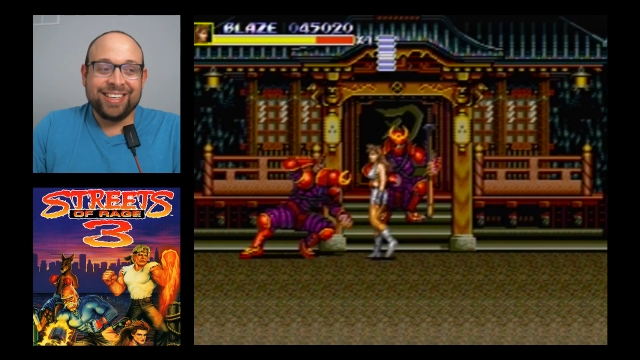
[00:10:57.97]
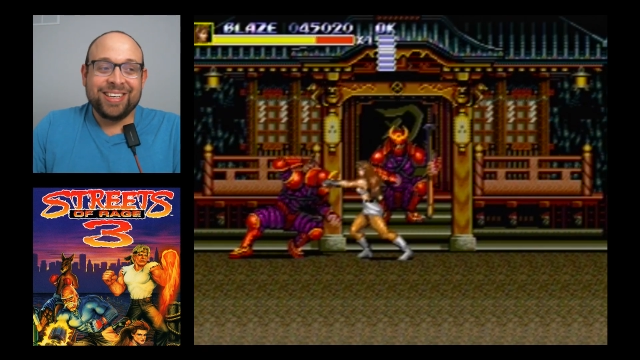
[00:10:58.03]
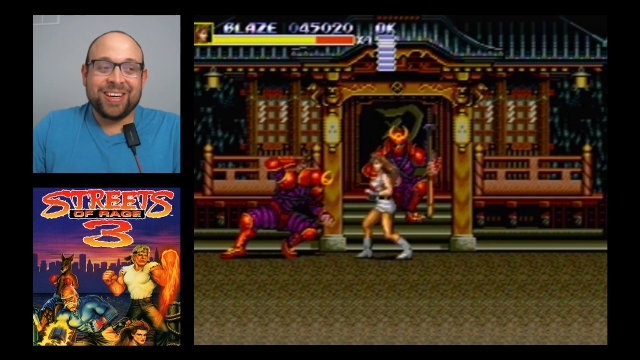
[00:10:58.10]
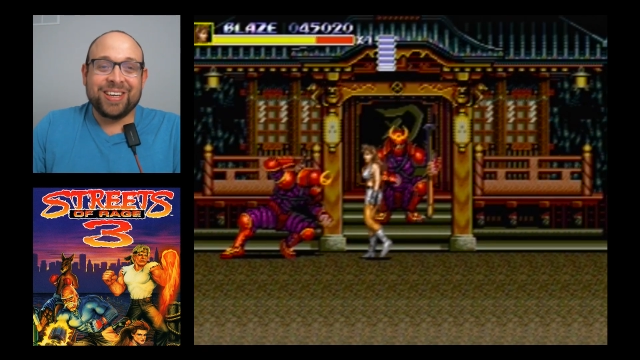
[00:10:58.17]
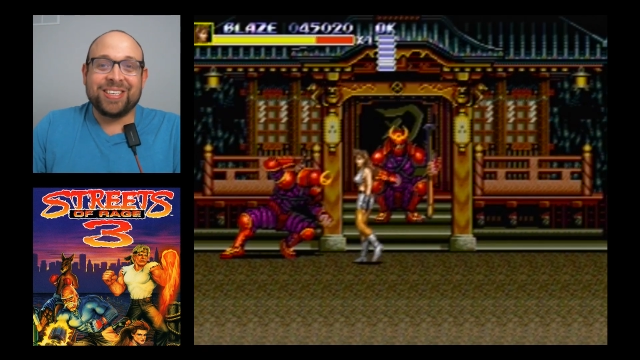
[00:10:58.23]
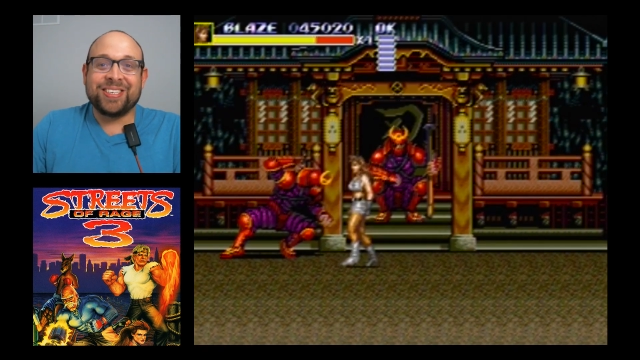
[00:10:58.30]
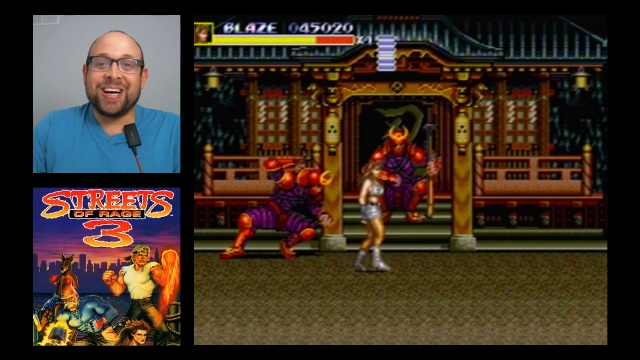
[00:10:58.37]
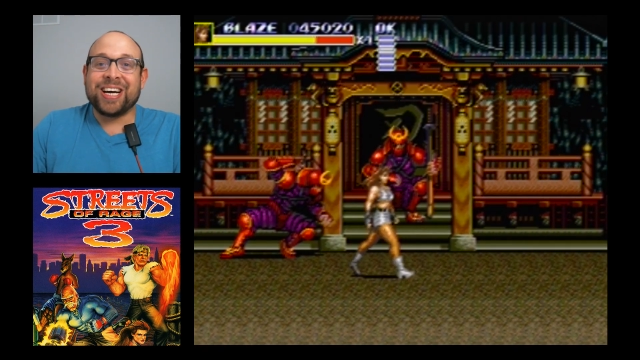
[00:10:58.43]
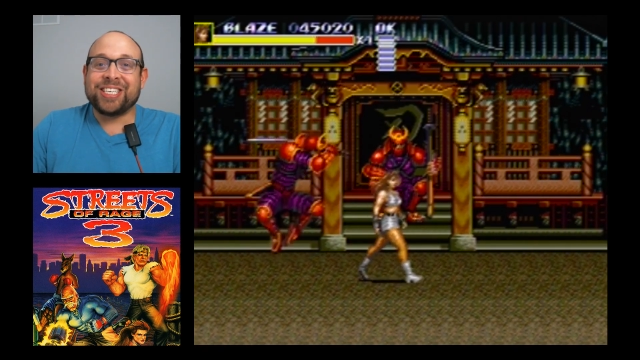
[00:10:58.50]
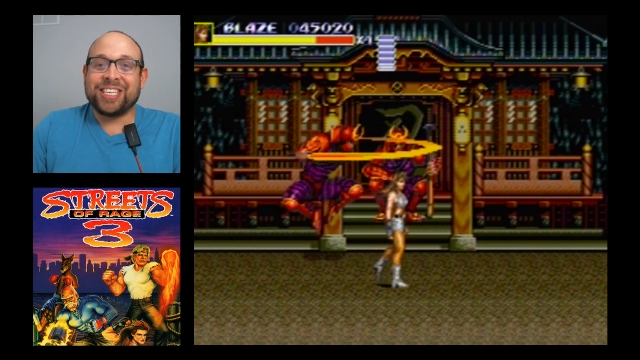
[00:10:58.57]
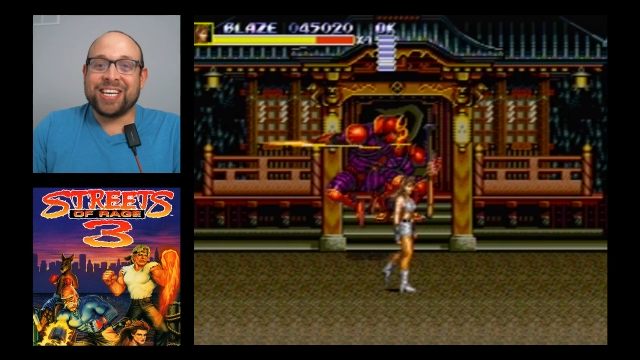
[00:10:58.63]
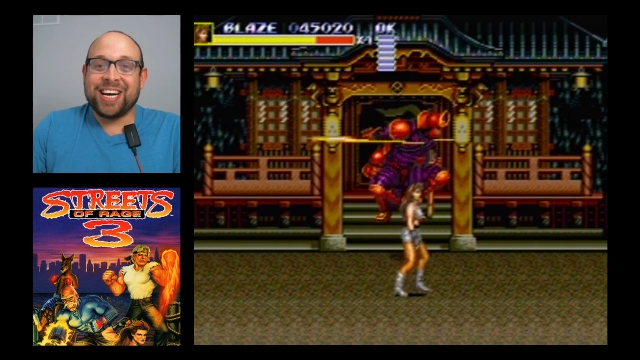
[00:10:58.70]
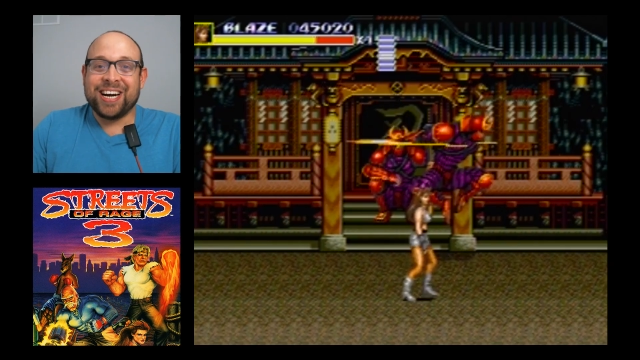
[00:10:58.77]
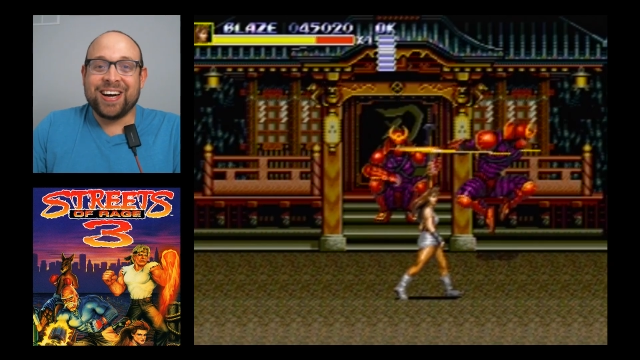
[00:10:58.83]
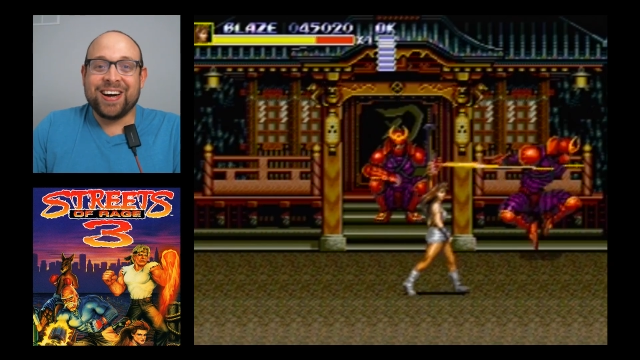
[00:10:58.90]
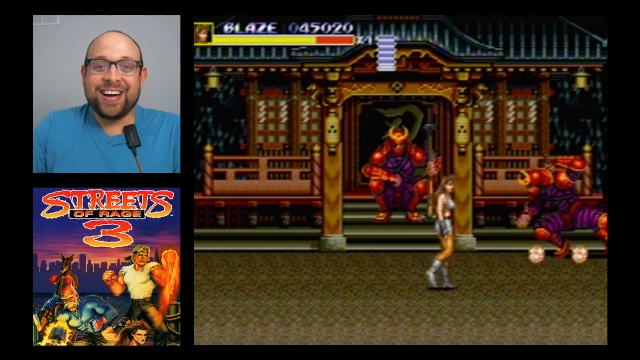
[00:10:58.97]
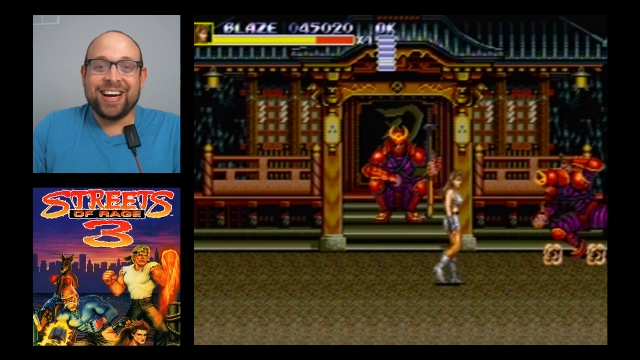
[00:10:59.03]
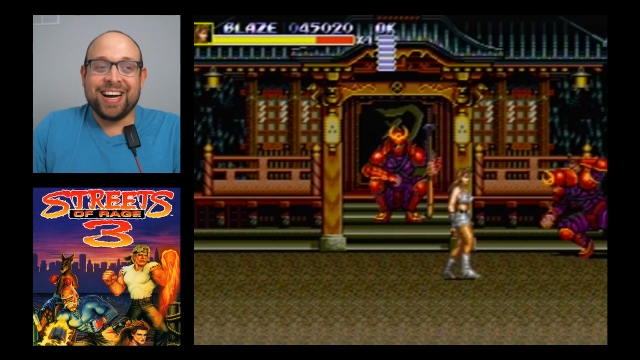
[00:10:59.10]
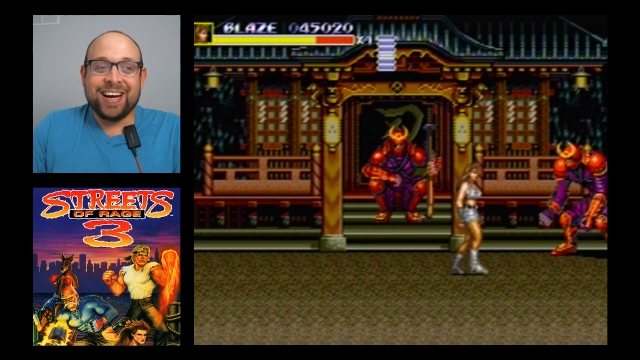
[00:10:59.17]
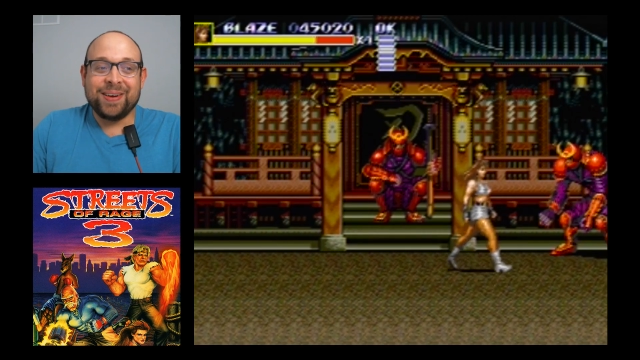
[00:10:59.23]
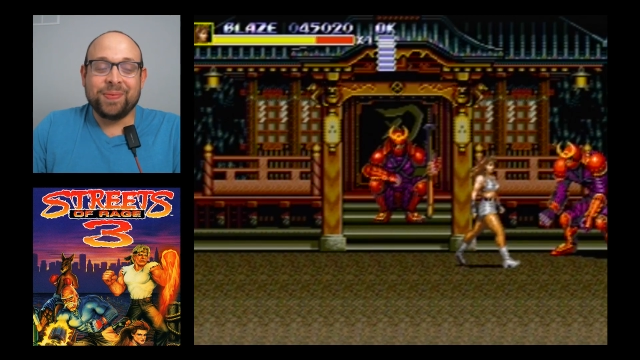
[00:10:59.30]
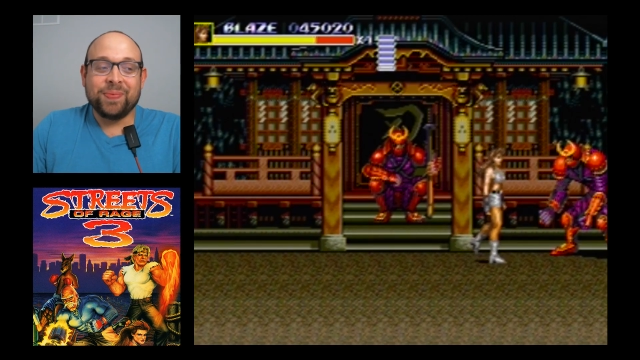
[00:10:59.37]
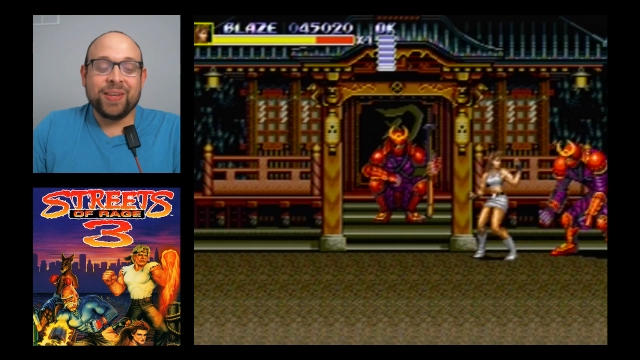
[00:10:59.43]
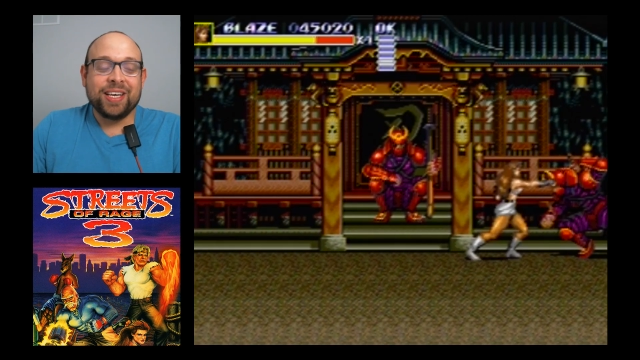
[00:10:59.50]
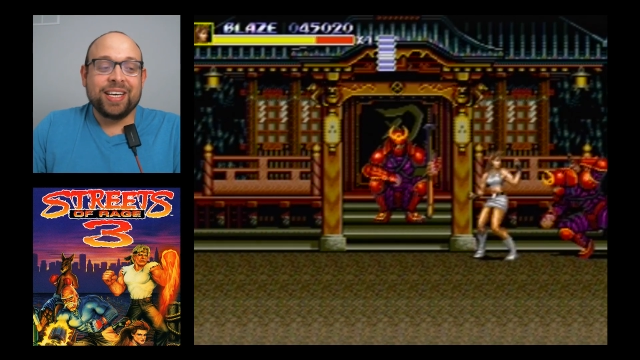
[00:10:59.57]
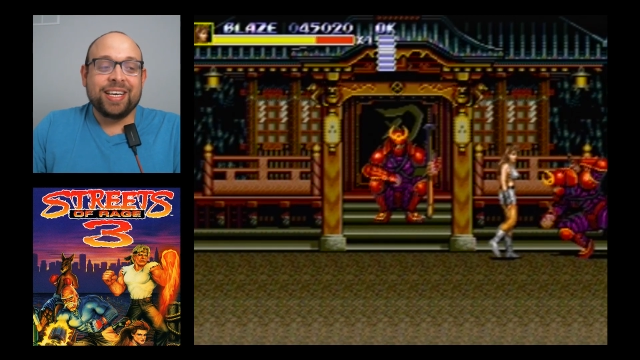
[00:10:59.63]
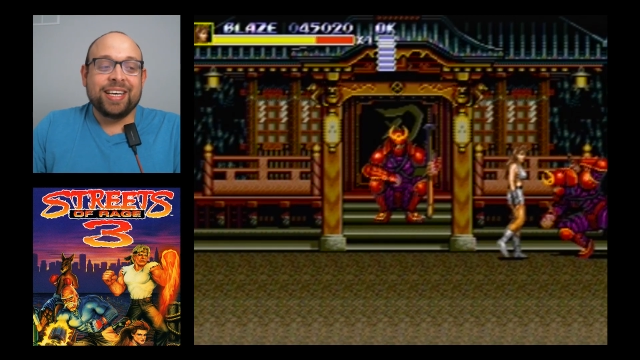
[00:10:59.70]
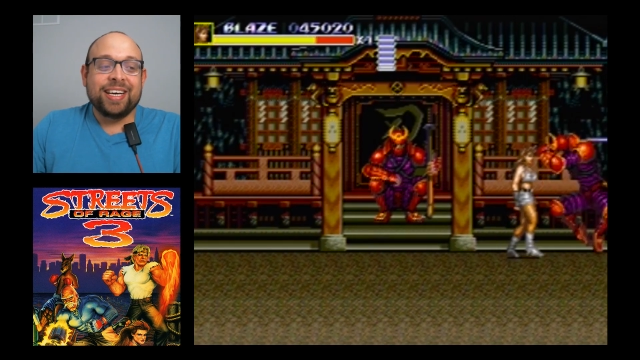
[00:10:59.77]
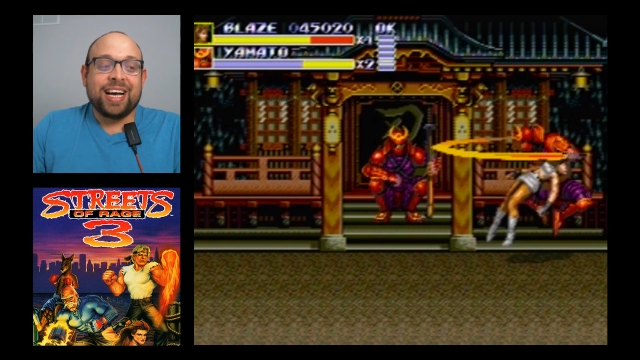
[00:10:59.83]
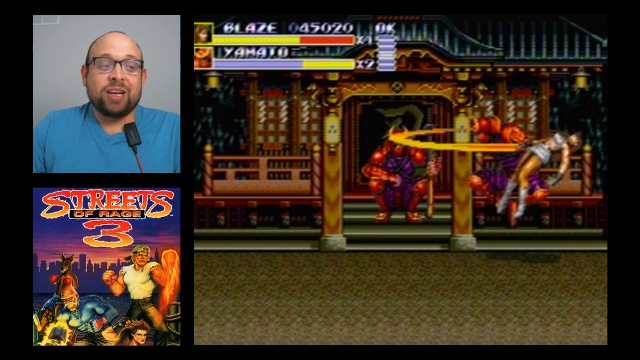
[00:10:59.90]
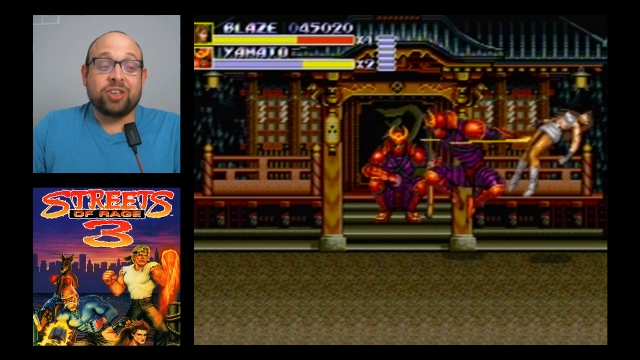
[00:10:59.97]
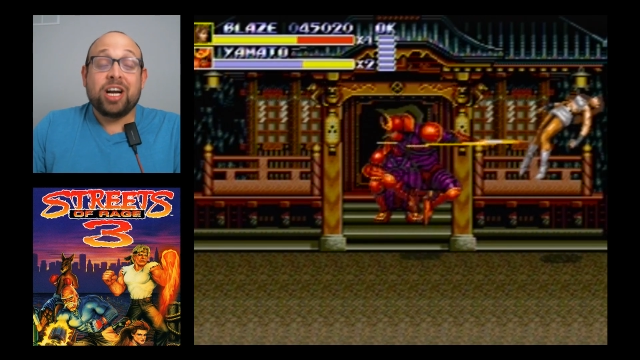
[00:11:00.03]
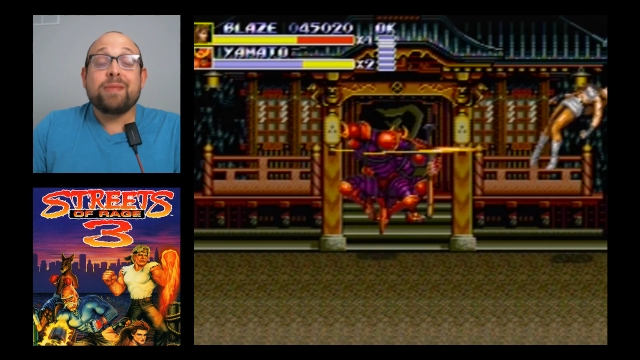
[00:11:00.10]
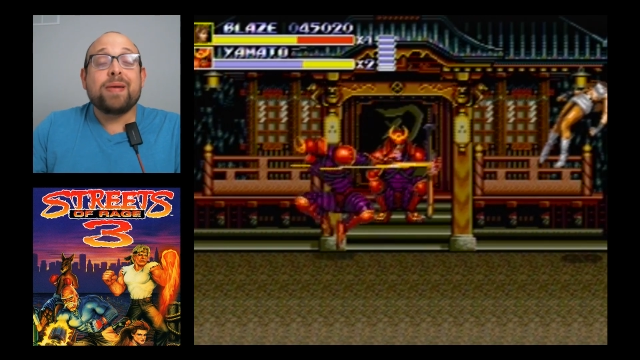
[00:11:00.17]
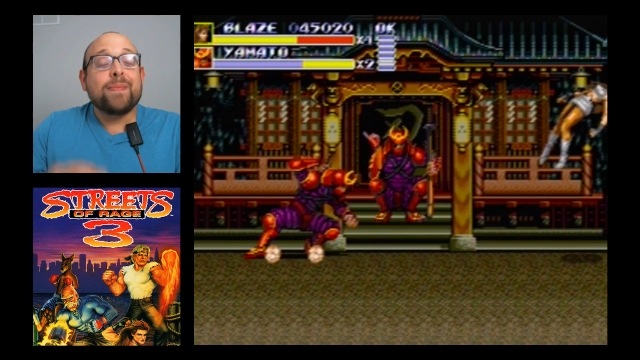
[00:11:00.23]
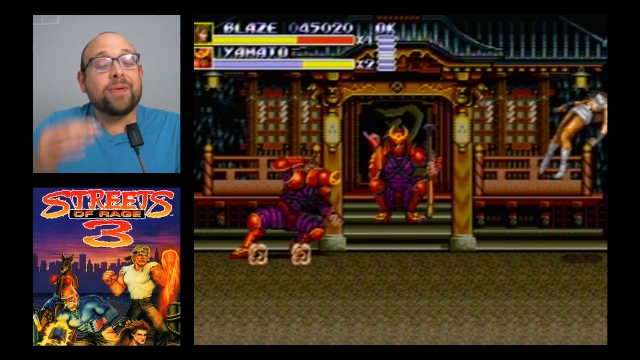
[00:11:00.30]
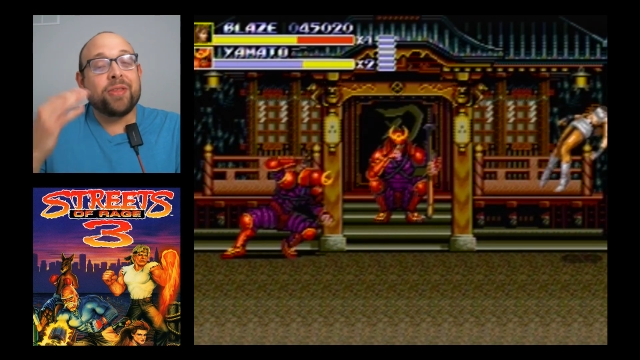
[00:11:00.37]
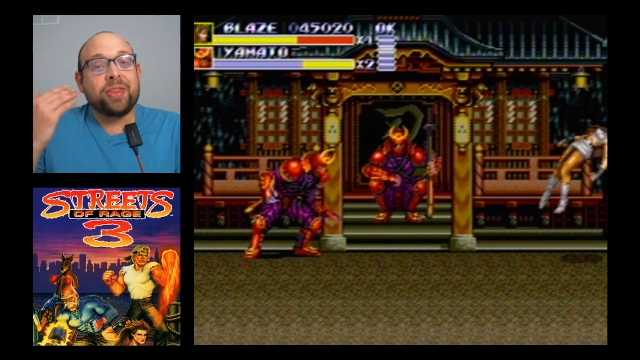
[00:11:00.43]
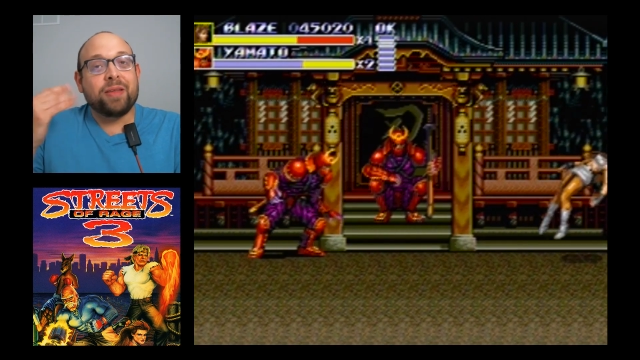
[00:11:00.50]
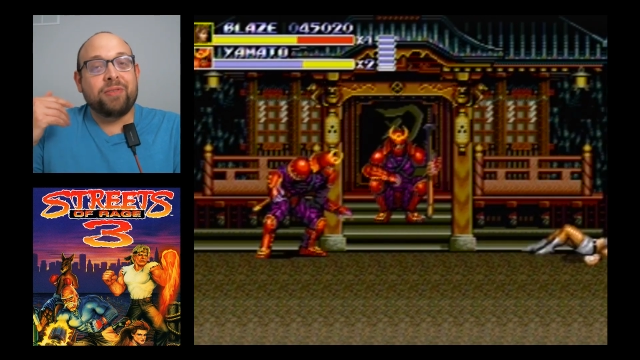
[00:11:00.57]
construction area. I'm trying to remember